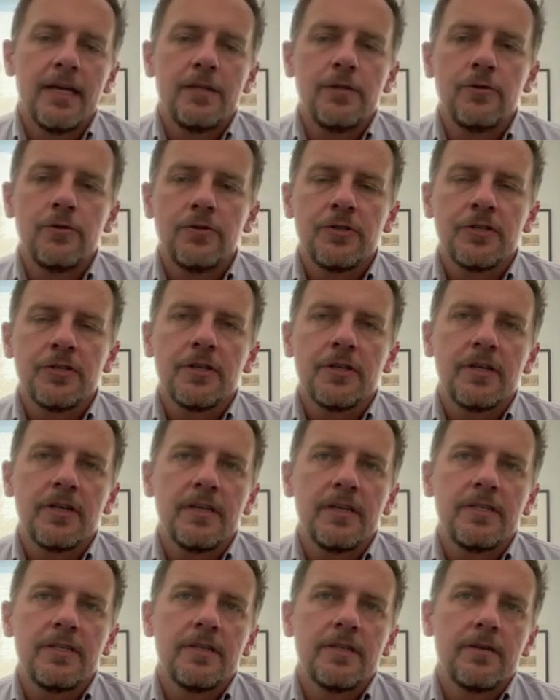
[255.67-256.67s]
You
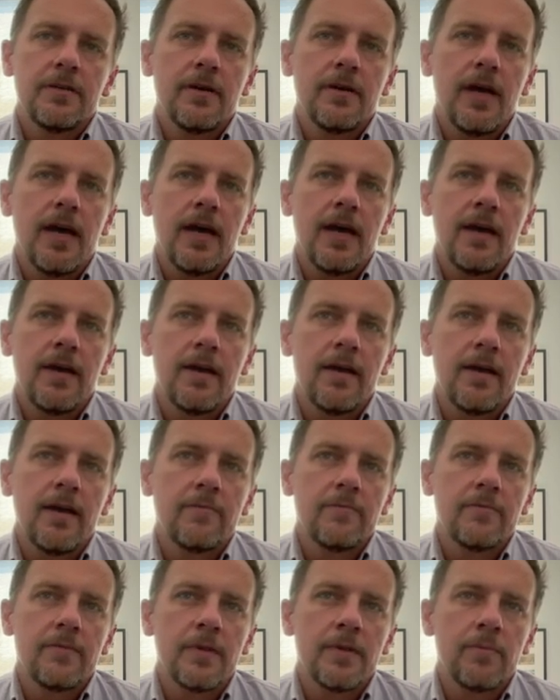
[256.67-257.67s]
should,
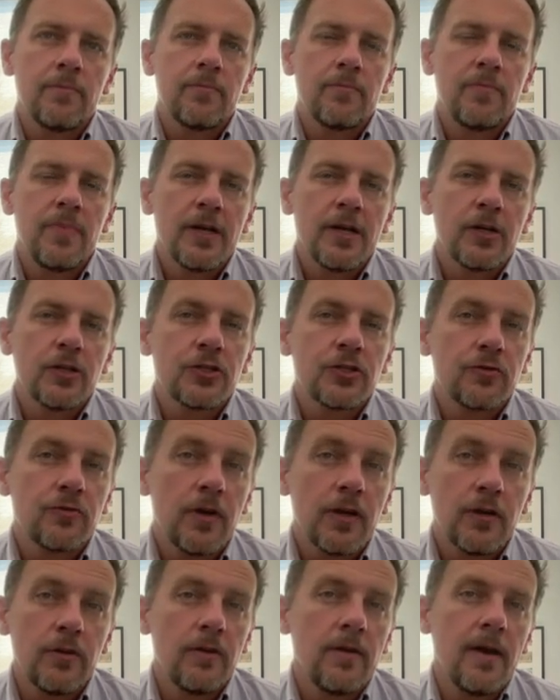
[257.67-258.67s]
the bigger
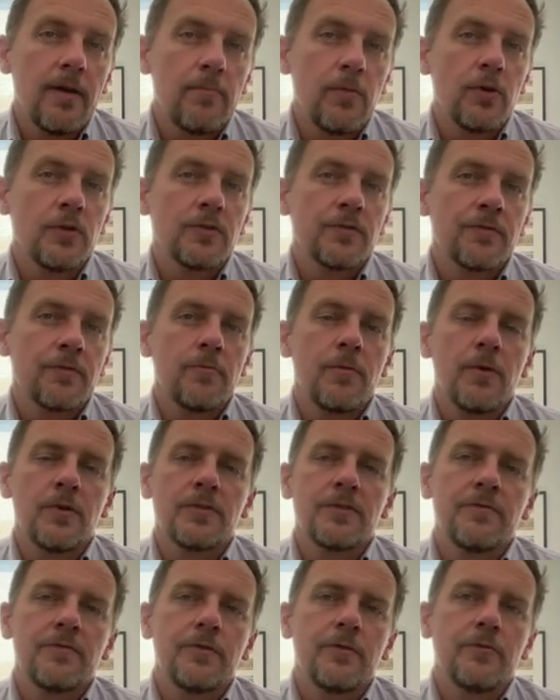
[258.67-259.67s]
struggle for
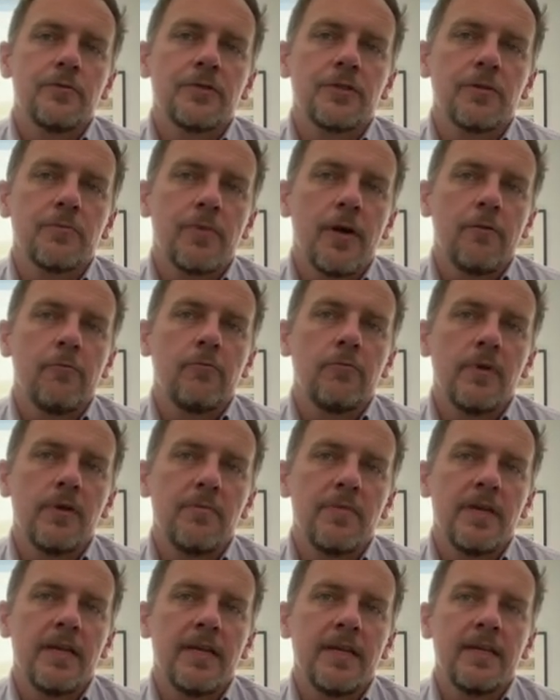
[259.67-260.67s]
most of you should probably
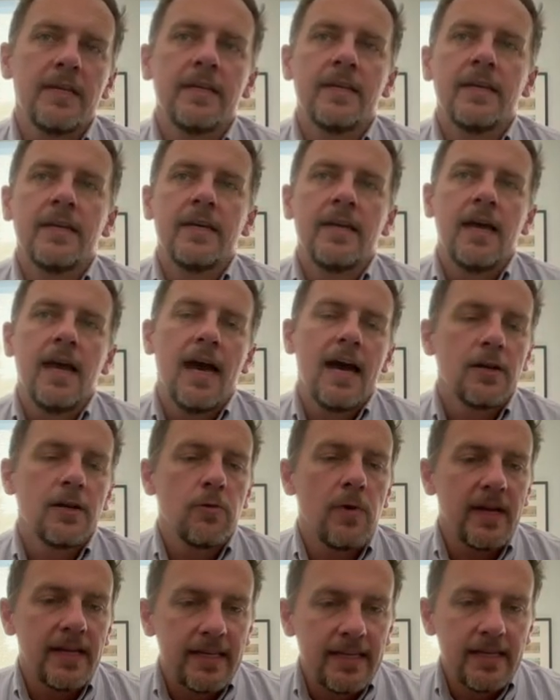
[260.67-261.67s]
be, how
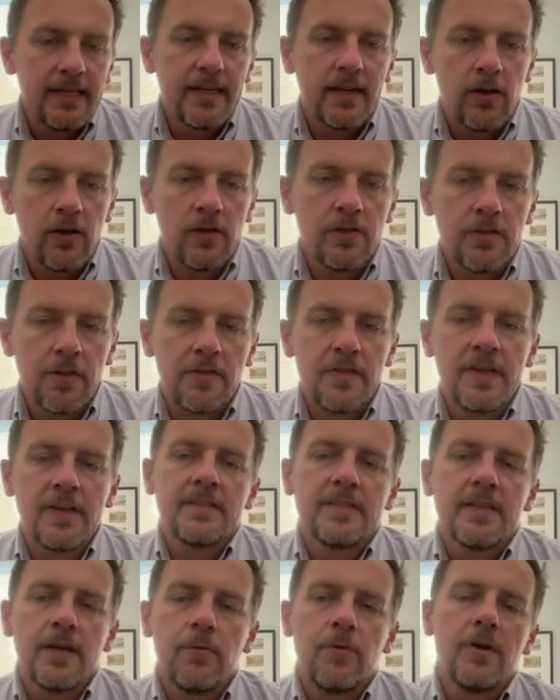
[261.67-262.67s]
do I get all the
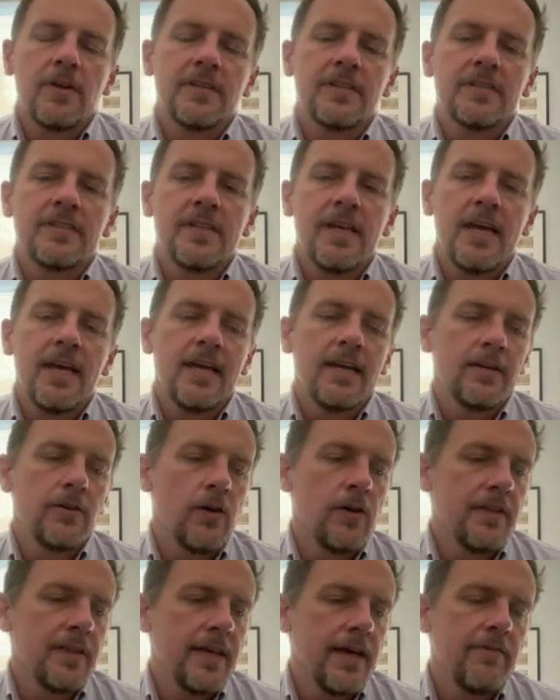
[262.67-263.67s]
things I want to say and
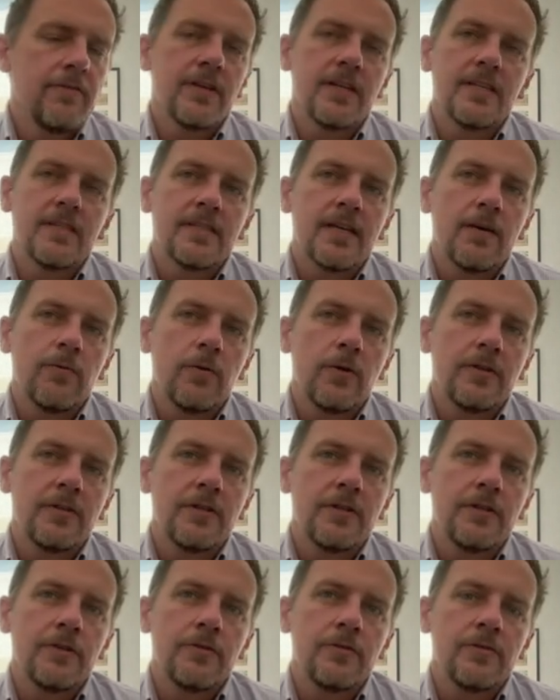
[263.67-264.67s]
all the evidence I want
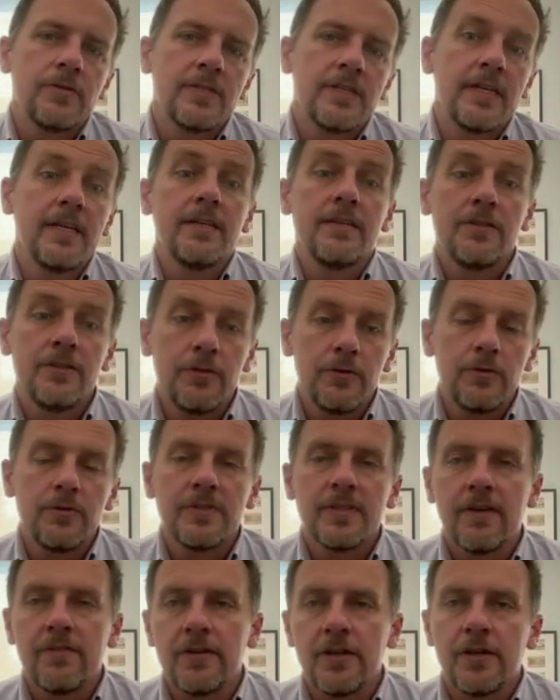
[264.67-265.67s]
to use into
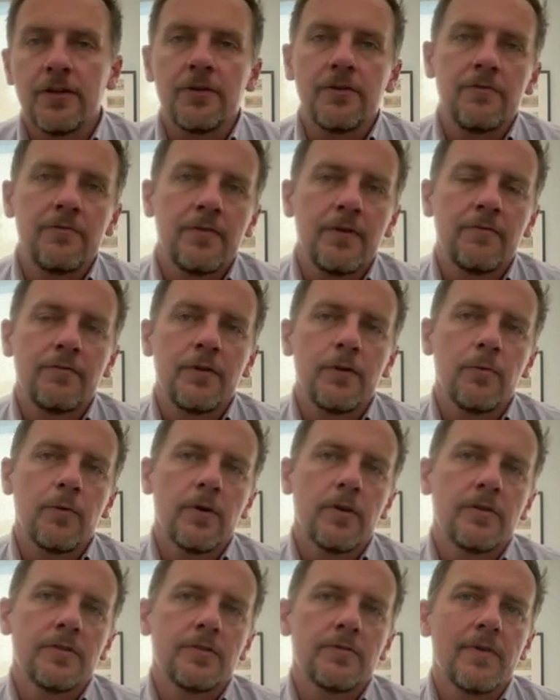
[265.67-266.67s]
750
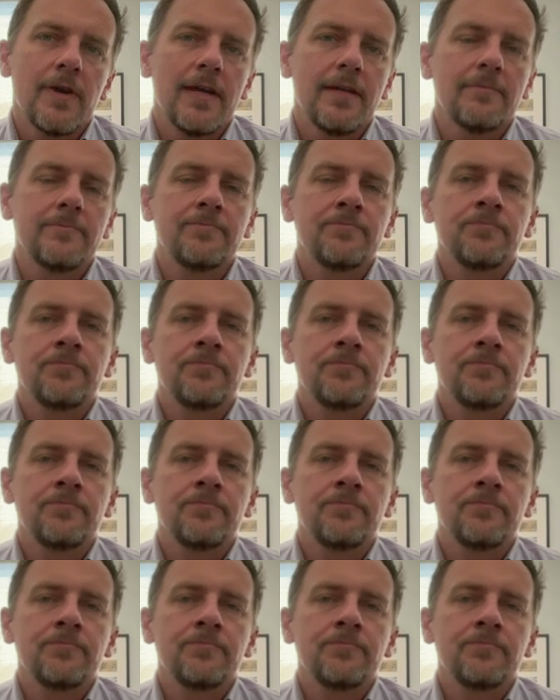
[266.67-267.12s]
words, right?